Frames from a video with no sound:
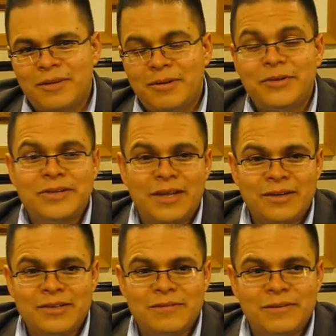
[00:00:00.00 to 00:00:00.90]

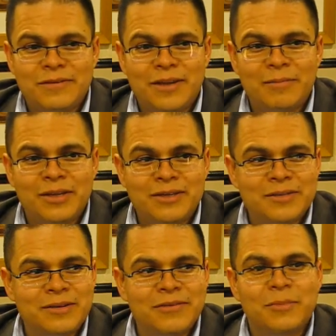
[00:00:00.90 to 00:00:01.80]
understandings of the family,
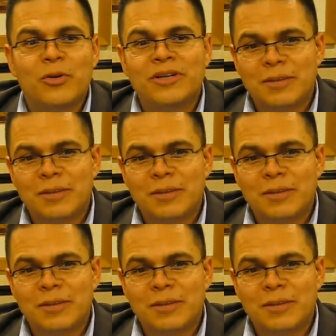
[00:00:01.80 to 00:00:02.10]
to give it a more